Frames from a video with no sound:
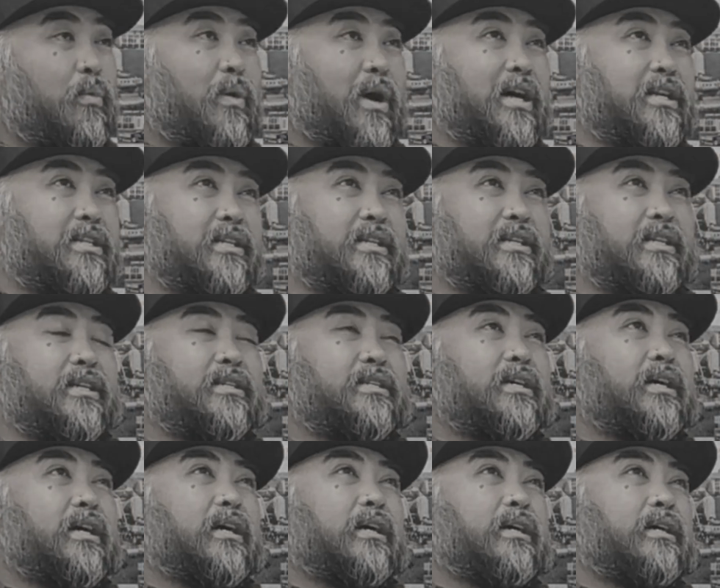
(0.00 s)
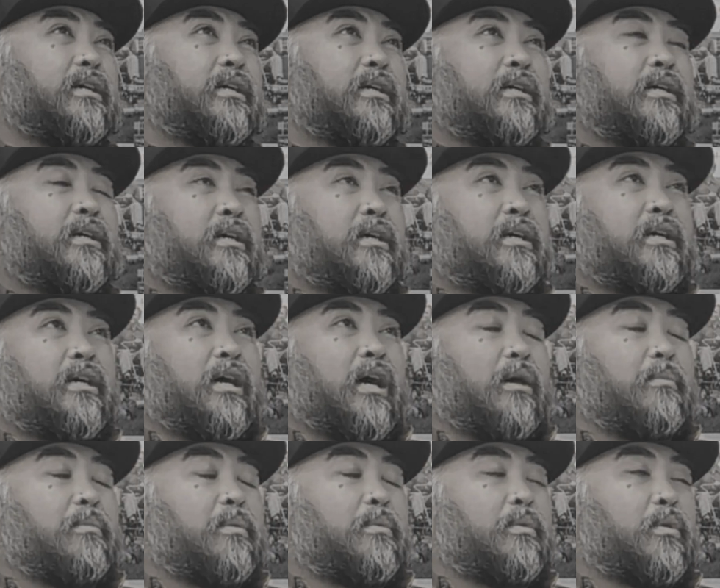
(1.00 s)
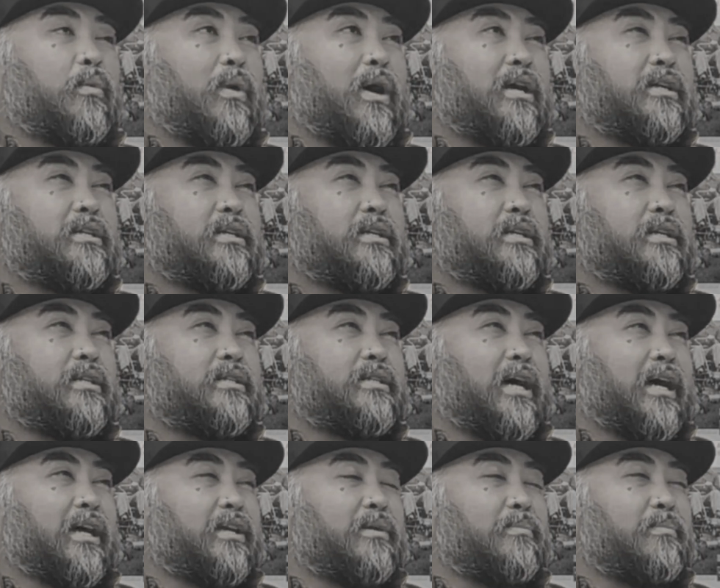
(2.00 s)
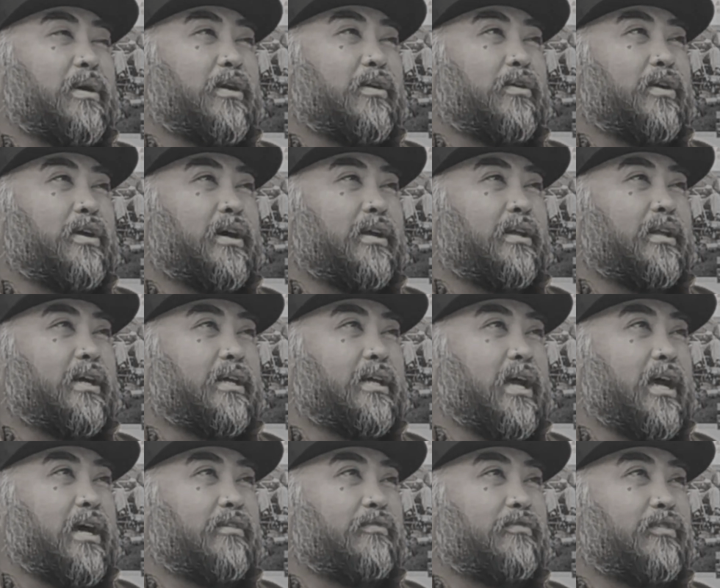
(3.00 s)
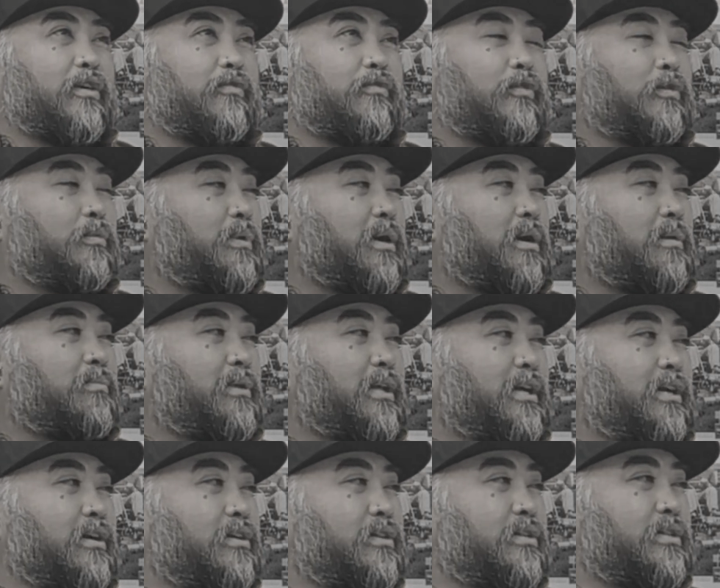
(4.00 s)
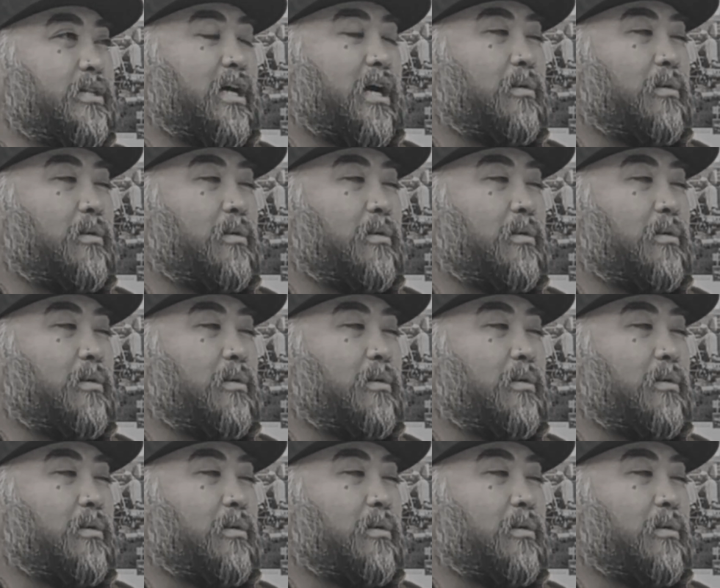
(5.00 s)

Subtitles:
watching this I remember watching this documentary on like NFL football players and